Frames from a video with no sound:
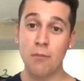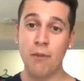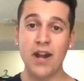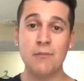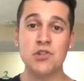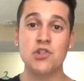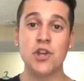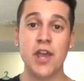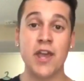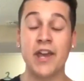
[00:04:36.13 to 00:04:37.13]
My name is
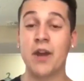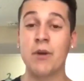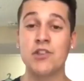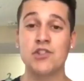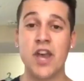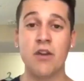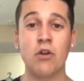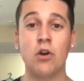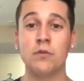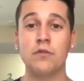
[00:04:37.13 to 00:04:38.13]
Jay, and I run a
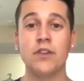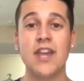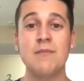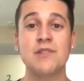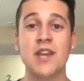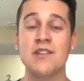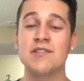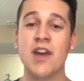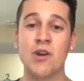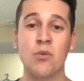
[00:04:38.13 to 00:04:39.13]
channel called Flames
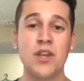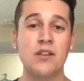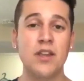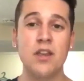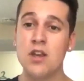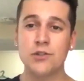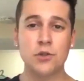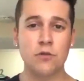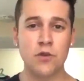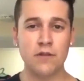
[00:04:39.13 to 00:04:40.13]
Insider Weekly.
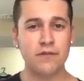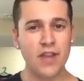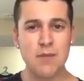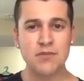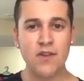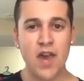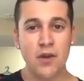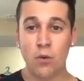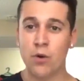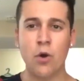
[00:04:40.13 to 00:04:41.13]
So if you're a Flames
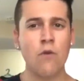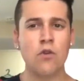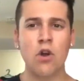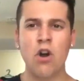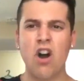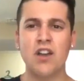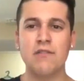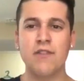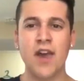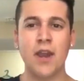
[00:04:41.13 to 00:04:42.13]
fan or an overall
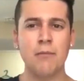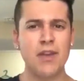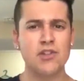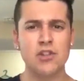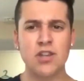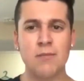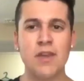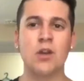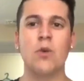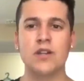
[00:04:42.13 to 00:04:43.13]
hockey fan, make sure you give
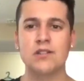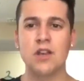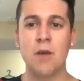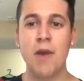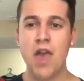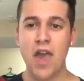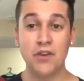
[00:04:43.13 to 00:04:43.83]
me a quick sub.